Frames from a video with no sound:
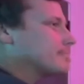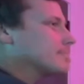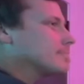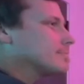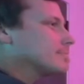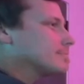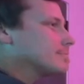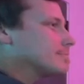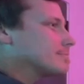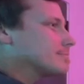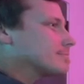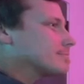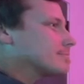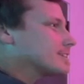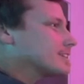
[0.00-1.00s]
Okay. Because
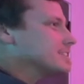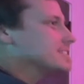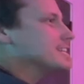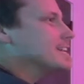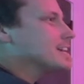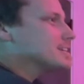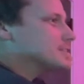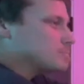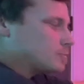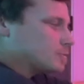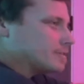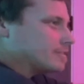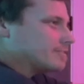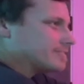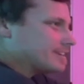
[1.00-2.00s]
I have more. Because he has
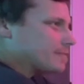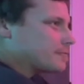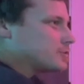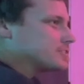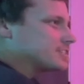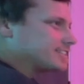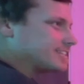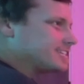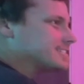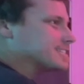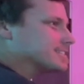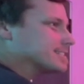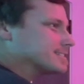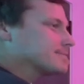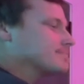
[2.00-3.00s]
more nephews, nephews and,
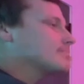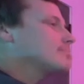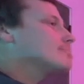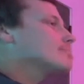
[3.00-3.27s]
nieces. and, nieces. I see.